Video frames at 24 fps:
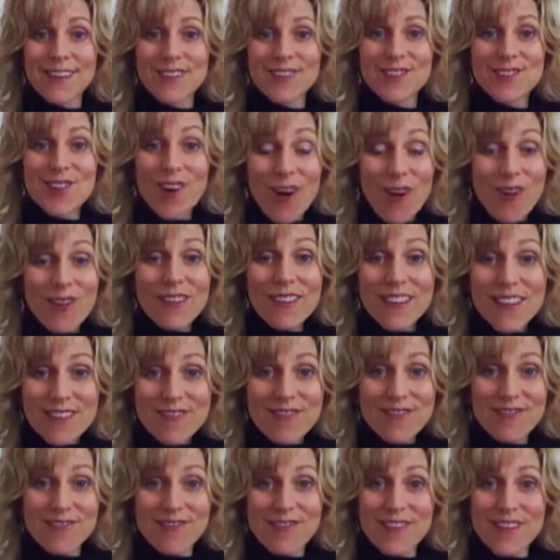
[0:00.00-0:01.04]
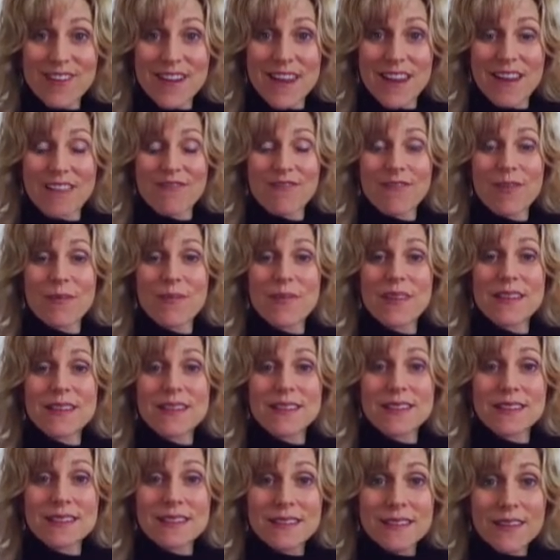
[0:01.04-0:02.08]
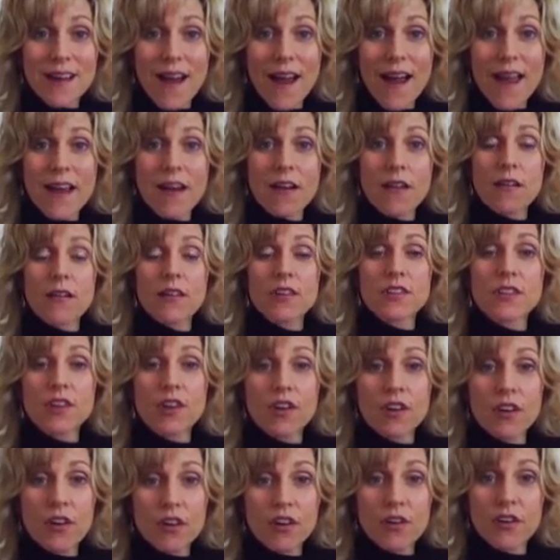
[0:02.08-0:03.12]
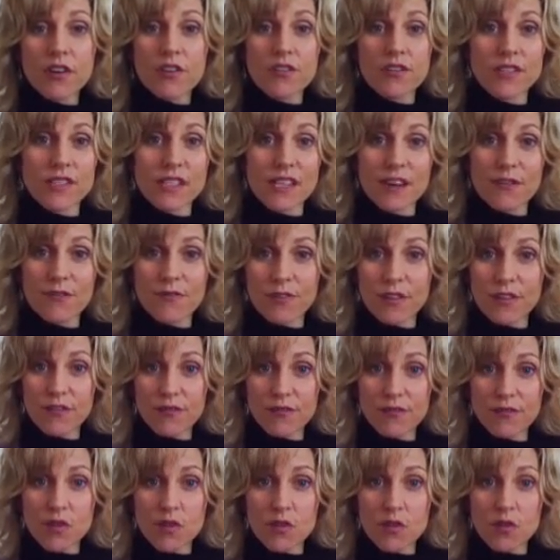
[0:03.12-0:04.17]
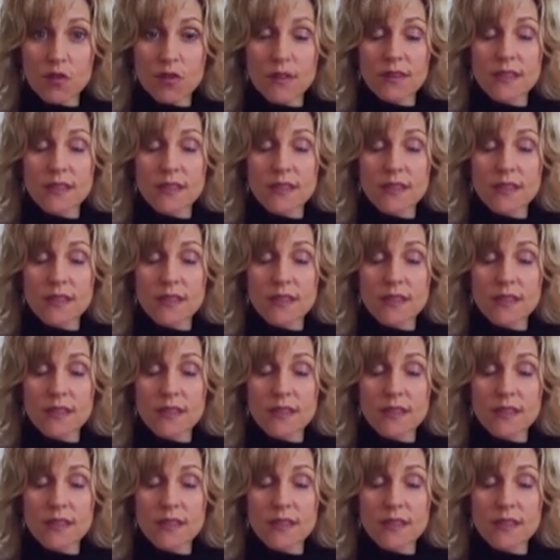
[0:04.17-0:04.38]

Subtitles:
totally free from the desire to hurt yourself with food,